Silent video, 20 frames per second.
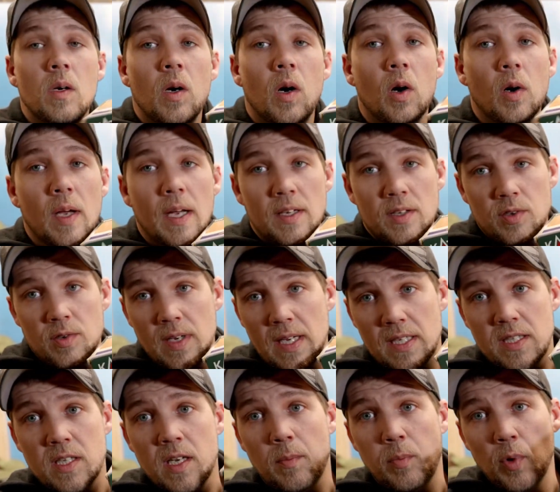Okay, so
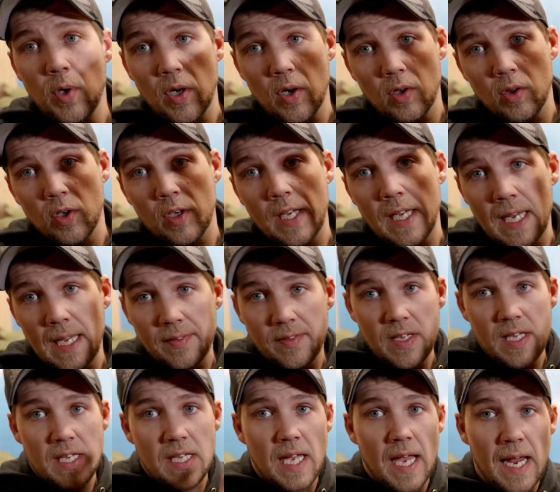next up we are looking at
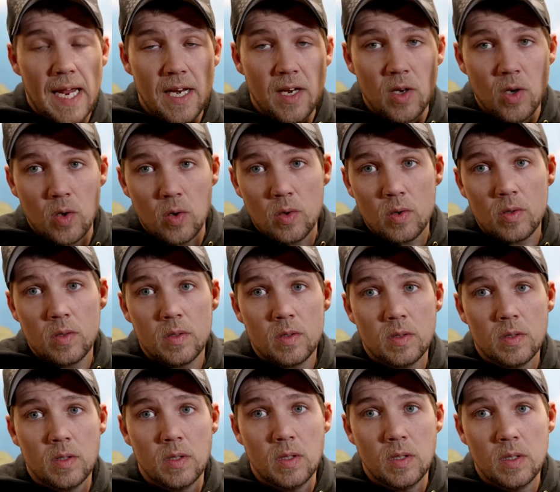the Cato
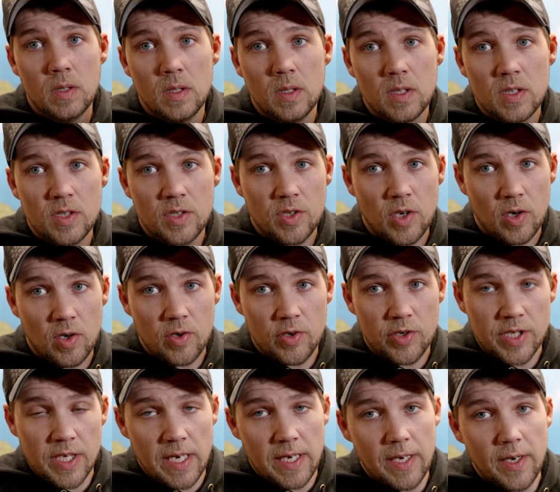starter
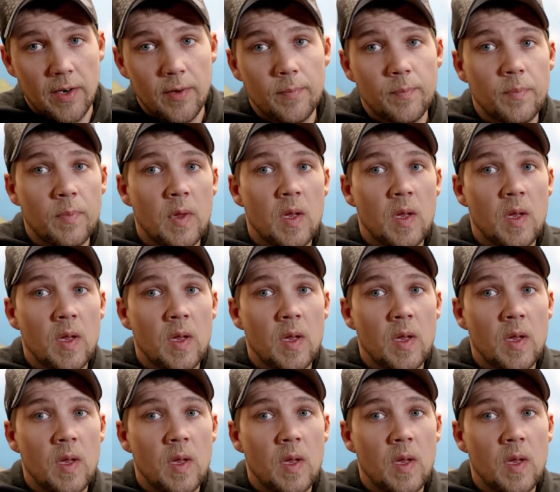set here.